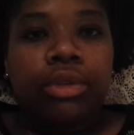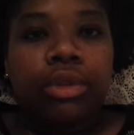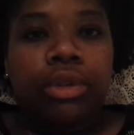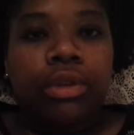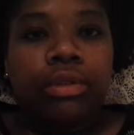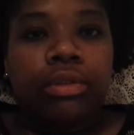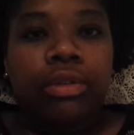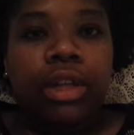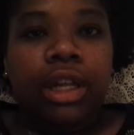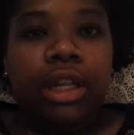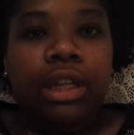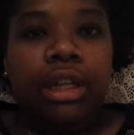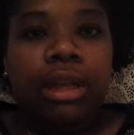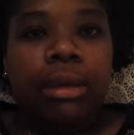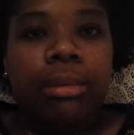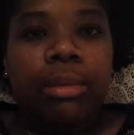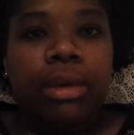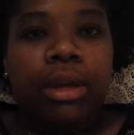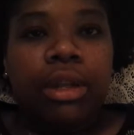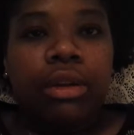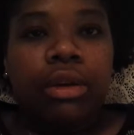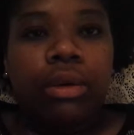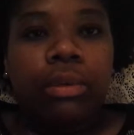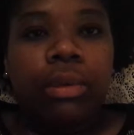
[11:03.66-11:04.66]
to sort of let
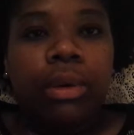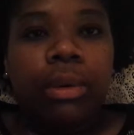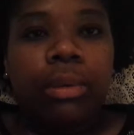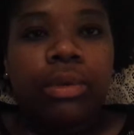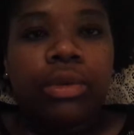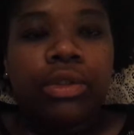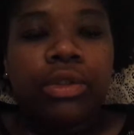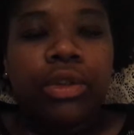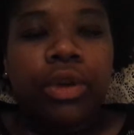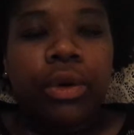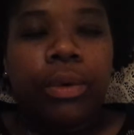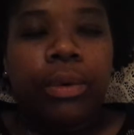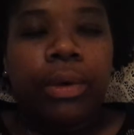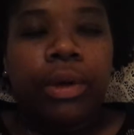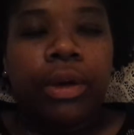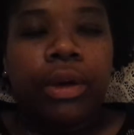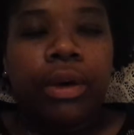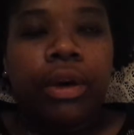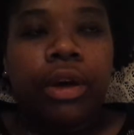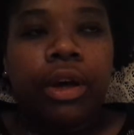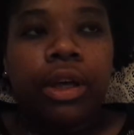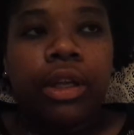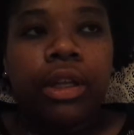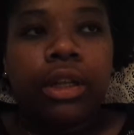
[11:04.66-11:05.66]
them in on what was going
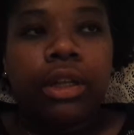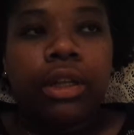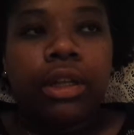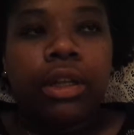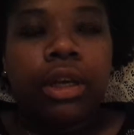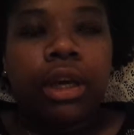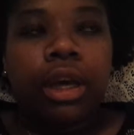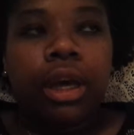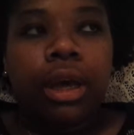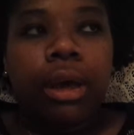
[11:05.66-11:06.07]
on.